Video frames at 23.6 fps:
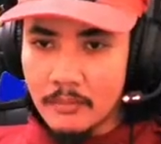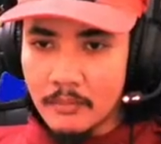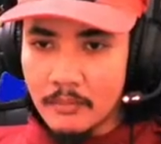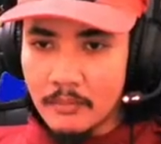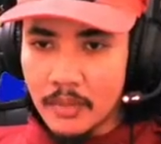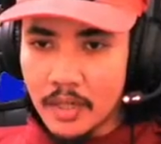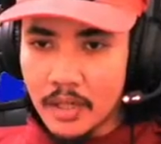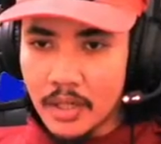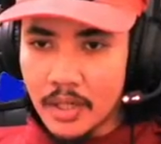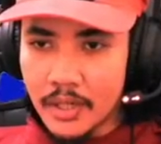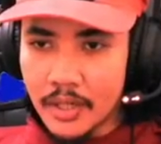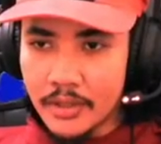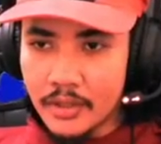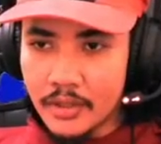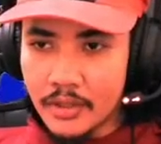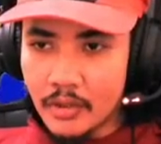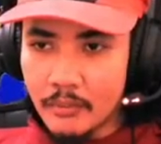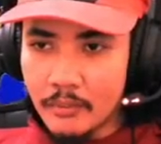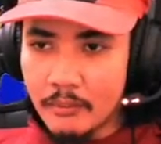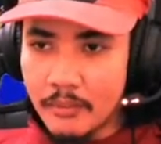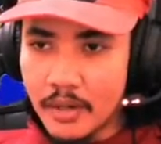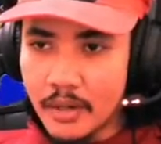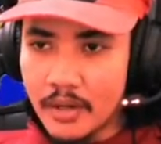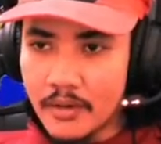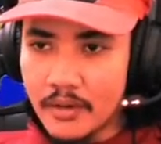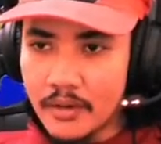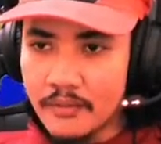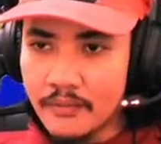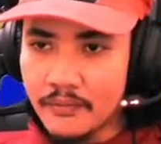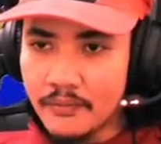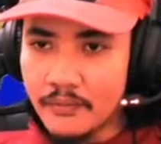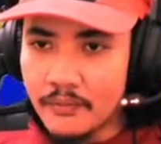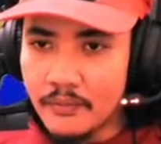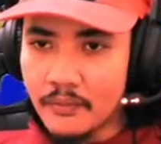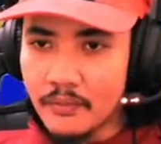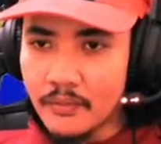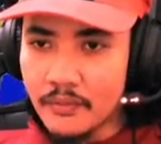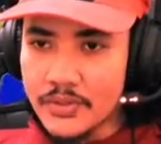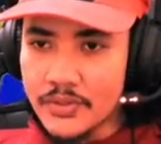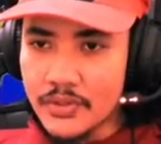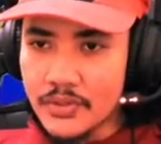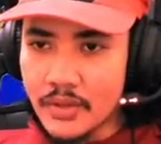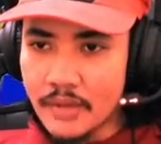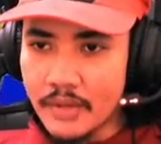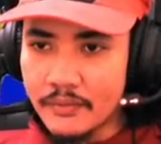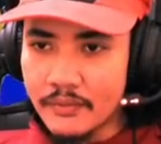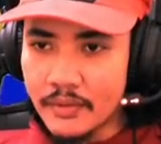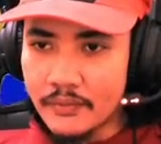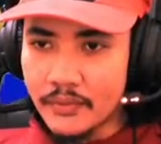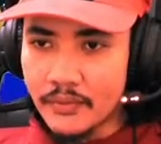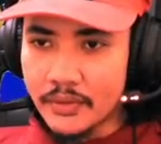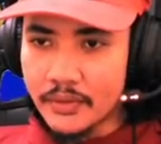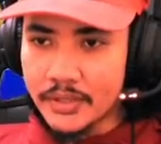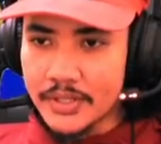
uh, you know, buff whatsoever for